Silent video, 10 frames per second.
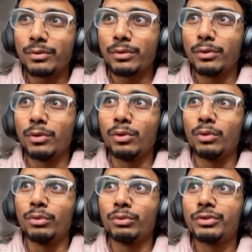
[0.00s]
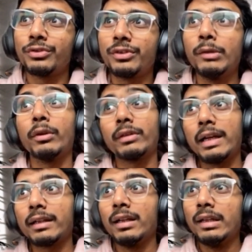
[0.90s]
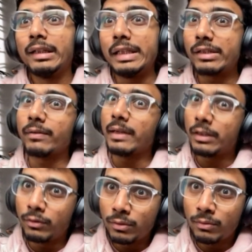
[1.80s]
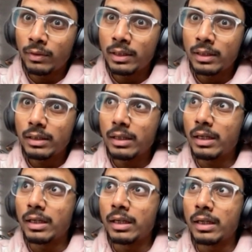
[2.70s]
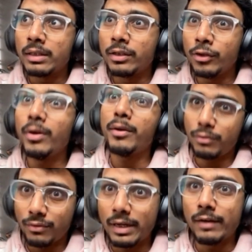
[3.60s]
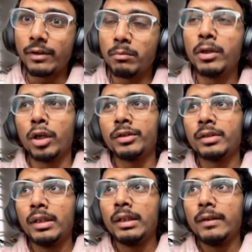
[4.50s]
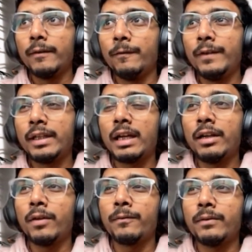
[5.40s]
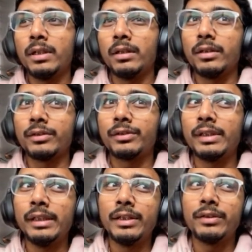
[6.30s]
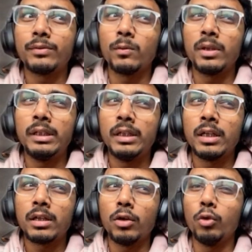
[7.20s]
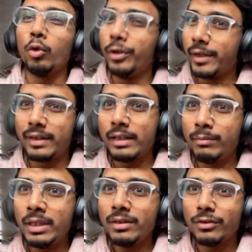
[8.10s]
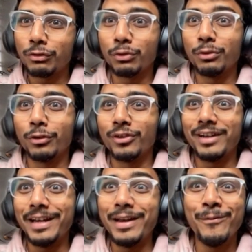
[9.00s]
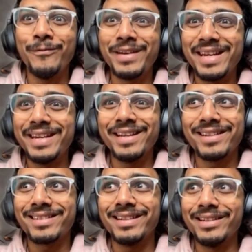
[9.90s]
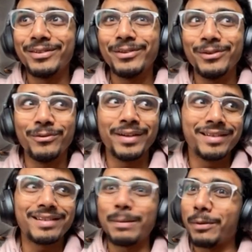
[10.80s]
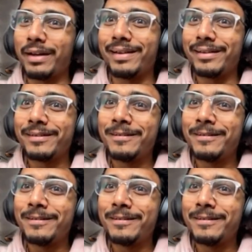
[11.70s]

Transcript: So she was like, it's a very good one and you have to try one, because we kind of, she's 1 year older than me. Mm-hmm. So every year she's, you know, one step ahead.